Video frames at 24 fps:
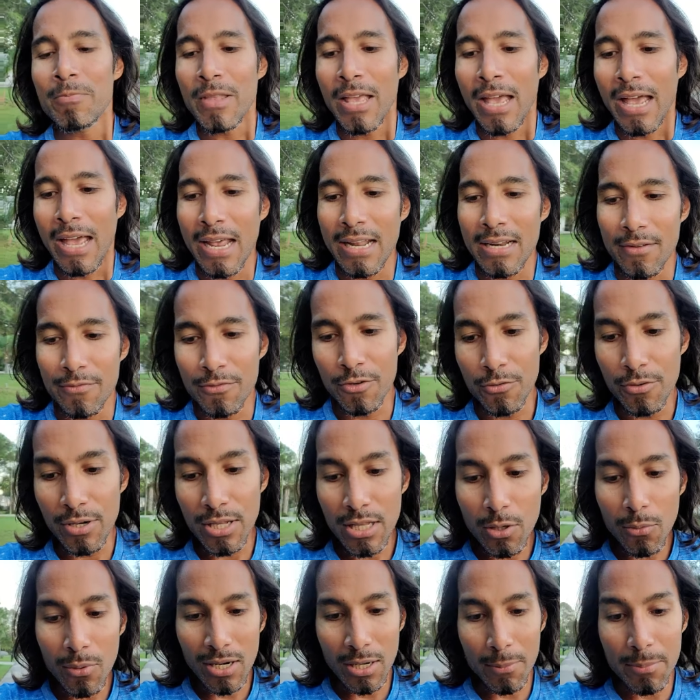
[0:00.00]
And if you really
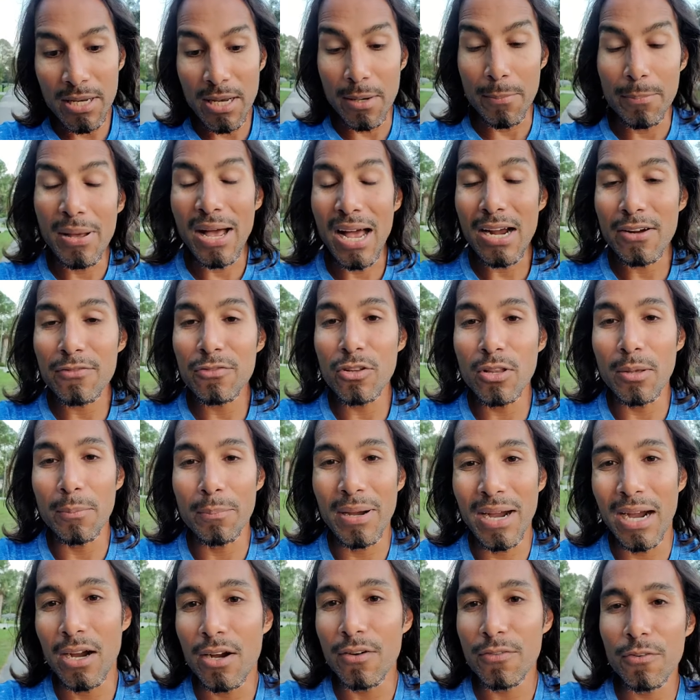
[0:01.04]
want to be impactful and
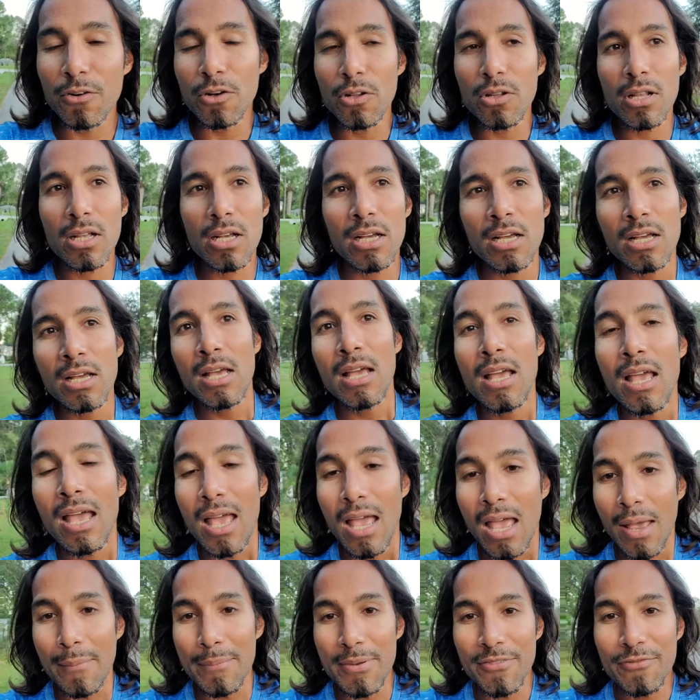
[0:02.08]
powerful
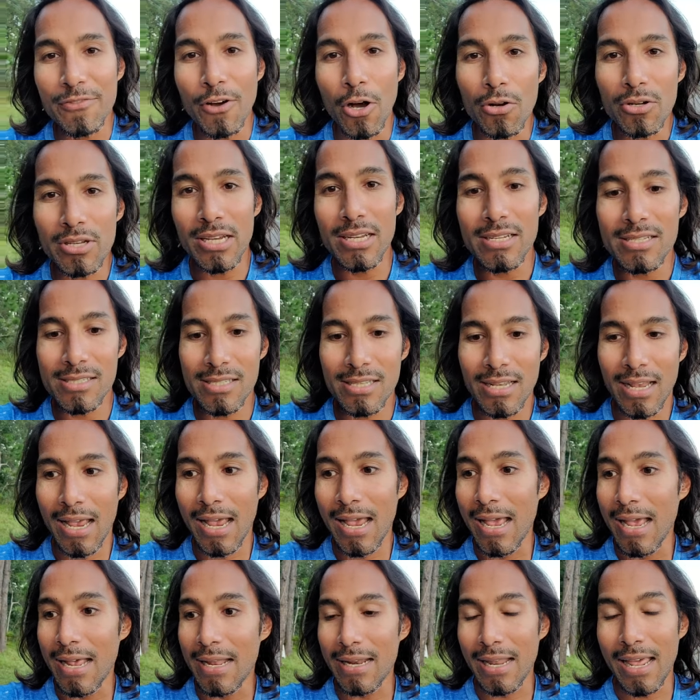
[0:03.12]
and be focused
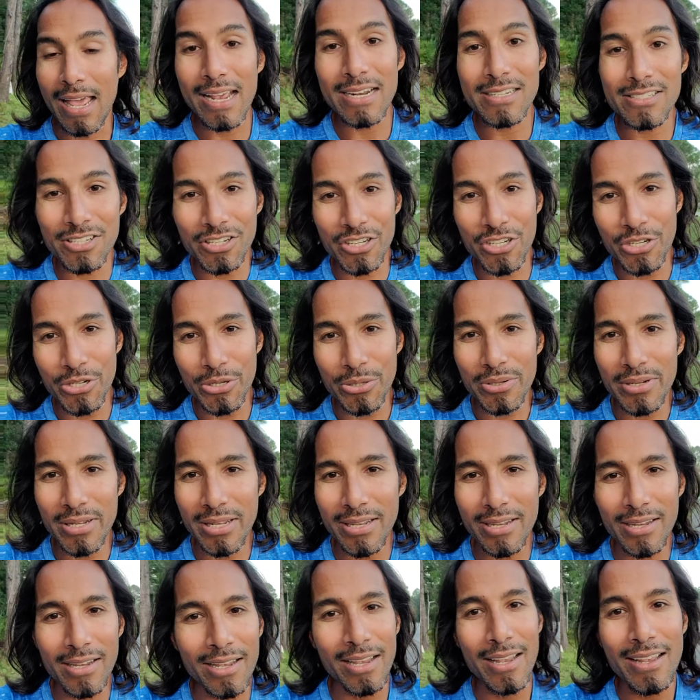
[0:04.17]
and execute
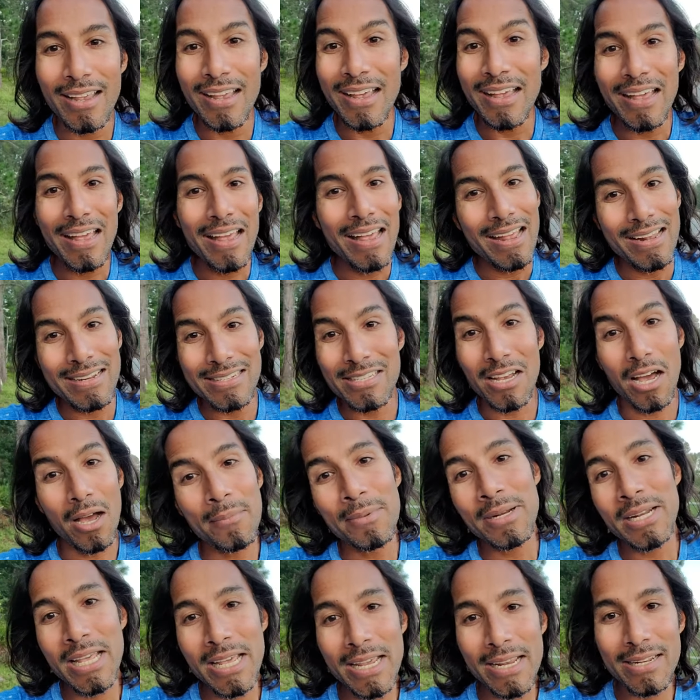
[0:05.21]
and
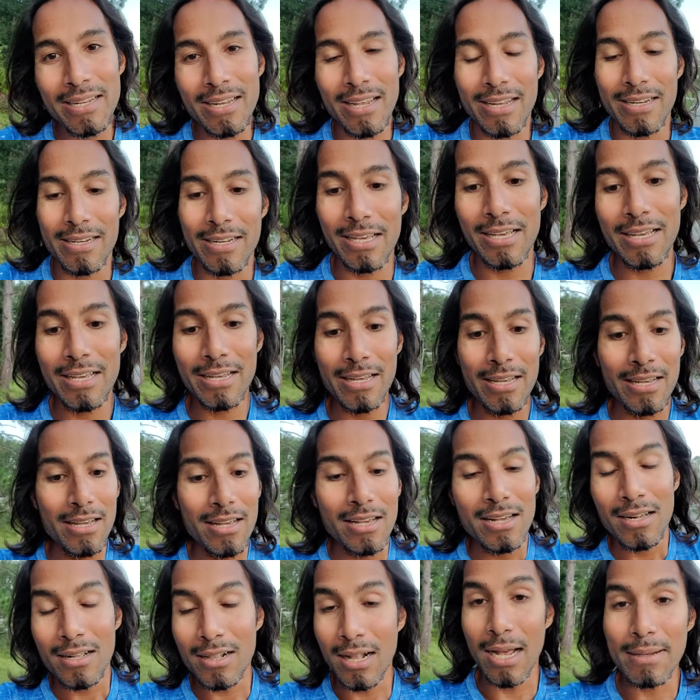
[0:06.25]
dominate and
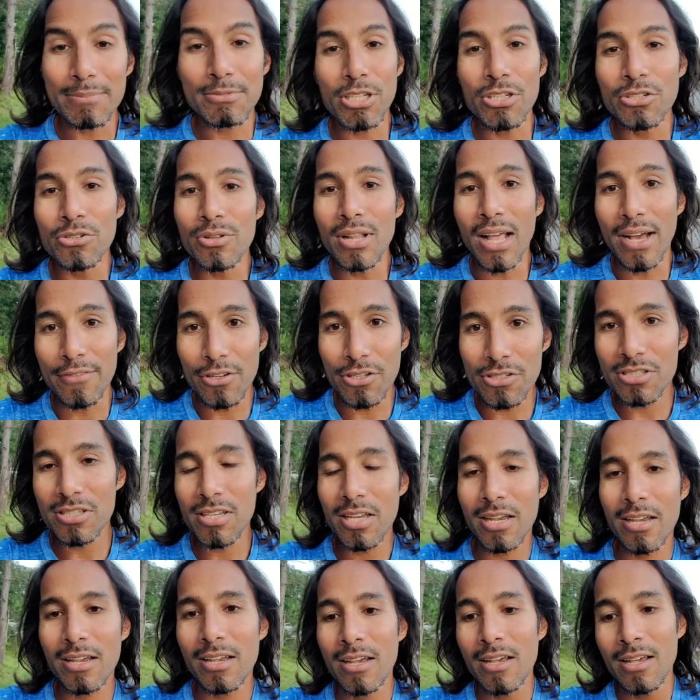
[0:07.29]
climb to new levels,
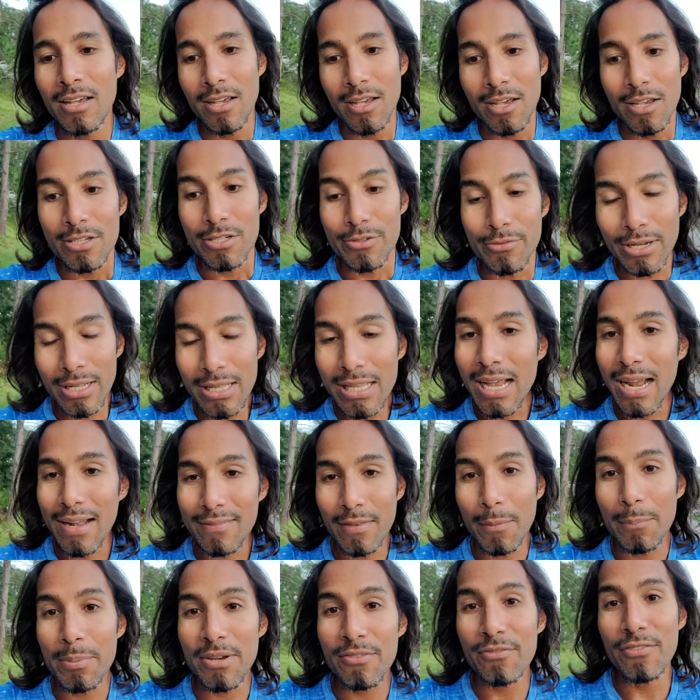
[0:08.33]
you really have to
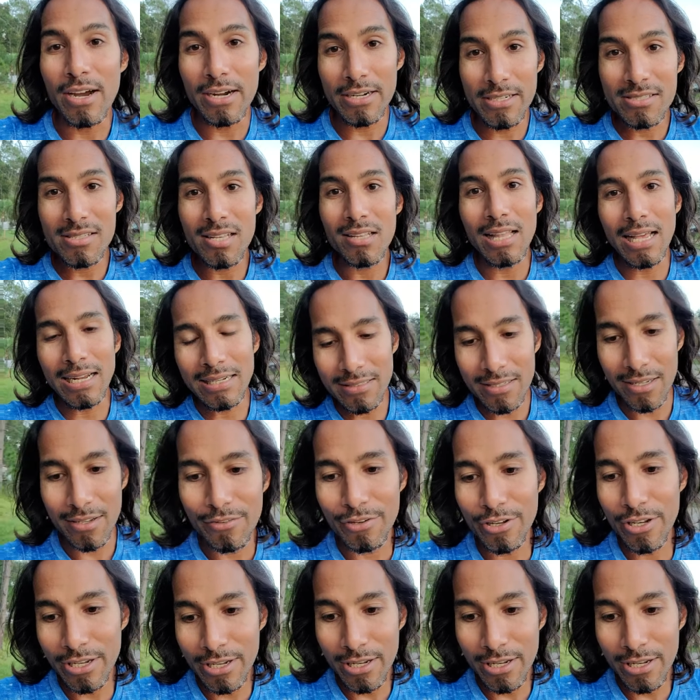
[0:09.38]
be very selective